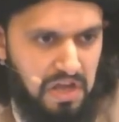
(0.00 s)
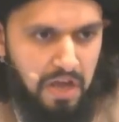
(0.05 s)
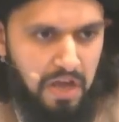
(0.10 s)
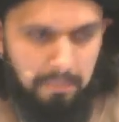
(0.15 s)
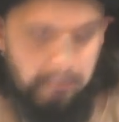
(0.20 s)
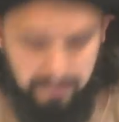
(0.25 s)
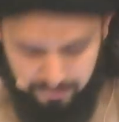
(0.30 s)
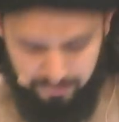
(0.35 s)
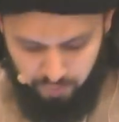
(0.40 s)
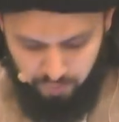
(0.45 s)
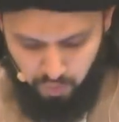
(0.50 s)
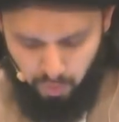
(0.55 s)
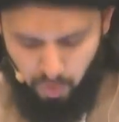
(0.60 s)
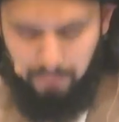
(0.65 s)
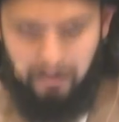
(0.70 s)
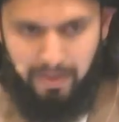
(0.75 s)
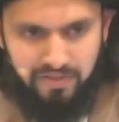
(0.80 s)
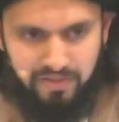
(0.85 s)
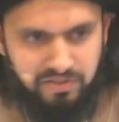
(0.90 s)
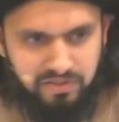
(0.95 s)
But if we're going
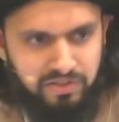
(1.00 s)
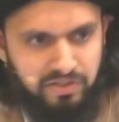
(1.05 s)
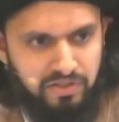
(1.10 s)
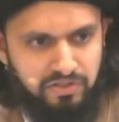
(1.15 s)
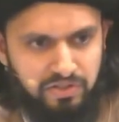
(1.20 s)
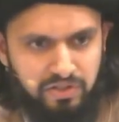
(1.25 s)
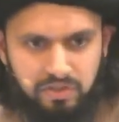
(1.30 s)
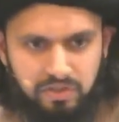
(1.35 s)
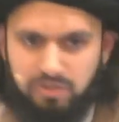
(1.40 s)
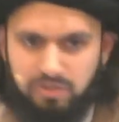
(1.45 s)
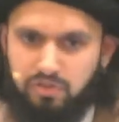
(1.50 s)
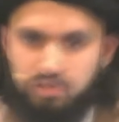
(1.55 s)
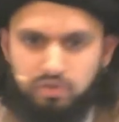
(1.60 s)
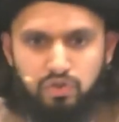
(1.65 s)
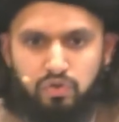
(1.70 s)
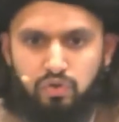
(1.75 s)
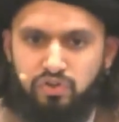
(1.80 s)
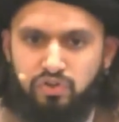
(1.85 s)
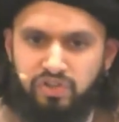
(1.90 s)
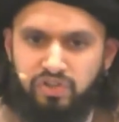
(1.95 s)
by statistics, there's a
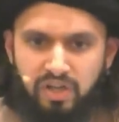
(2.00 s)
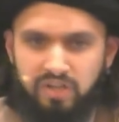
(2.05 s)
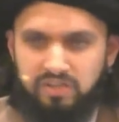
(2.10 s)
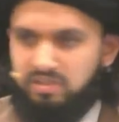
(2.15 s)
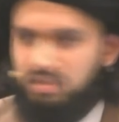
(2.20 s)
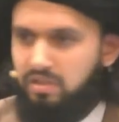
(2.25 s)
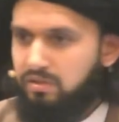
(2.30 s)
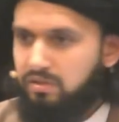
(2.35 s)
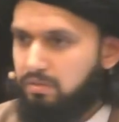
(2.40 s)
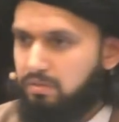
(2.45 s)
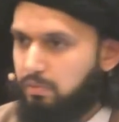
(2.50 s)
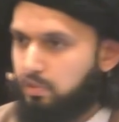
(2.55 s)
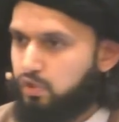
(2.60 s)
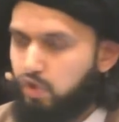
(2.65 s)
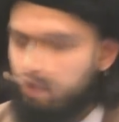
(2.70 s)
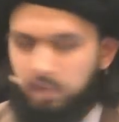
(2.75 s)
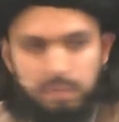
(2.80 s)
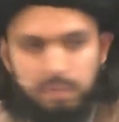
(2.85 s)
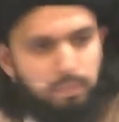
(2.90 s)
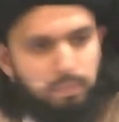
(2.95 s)
good chance that the
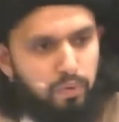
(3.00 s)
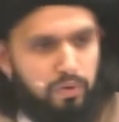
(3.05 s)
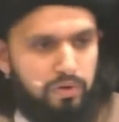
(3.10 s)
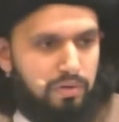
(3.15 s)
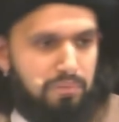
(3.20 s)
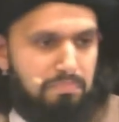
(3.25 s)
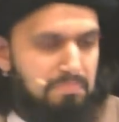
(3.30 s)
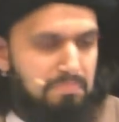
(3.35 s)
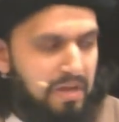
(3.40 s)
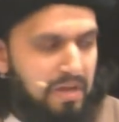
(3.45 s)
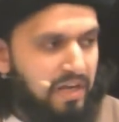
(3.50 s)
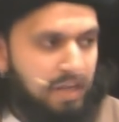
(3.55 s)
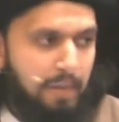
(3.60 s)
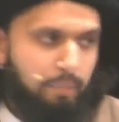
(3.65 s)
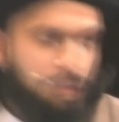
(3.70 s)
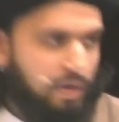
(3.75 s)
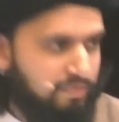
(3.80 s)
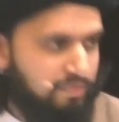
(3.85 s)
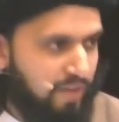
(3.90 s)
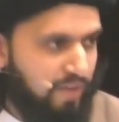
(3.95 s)
majority of people here may not
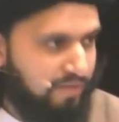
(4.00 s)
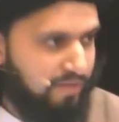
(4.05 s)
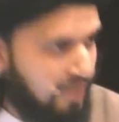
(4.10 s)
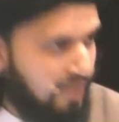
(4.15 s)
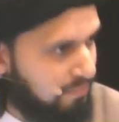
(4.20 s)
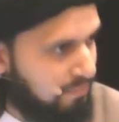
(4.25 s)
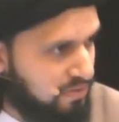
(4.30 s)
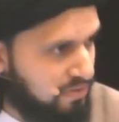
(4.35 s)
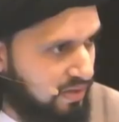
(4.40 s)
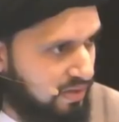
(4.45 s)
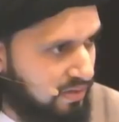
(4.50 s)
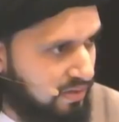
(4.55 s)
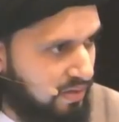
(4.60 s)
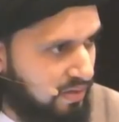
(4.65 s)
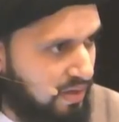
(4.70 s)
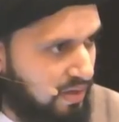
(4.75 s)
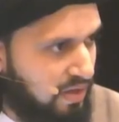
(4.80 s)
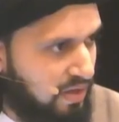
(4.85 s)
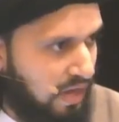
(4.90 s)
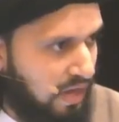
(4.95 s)
pray 5 times a day
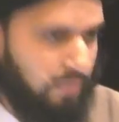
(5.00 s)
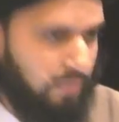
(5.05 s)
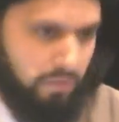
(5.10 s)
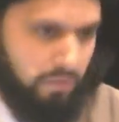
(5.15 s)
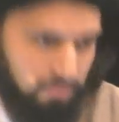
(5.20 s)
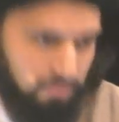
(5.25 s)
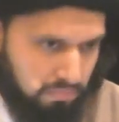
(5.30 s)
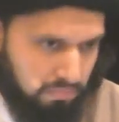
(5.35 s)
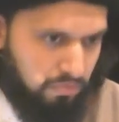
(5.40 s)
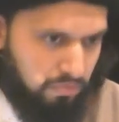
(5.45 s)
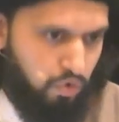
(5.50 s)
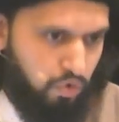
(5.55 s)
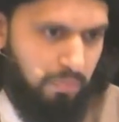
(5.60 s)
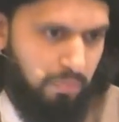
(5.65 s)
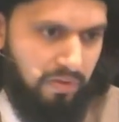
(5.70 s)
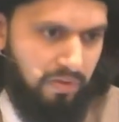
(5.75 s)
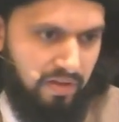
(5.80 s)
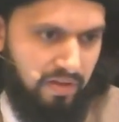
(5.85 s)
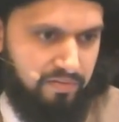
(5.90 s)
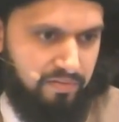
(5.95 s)
in their normal
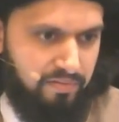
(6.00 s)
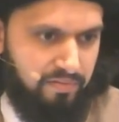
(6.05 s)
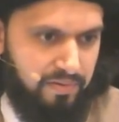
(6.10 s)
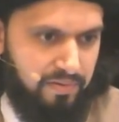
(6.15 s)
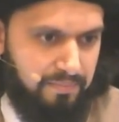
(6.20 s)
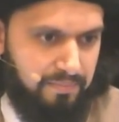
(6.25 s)
life, right?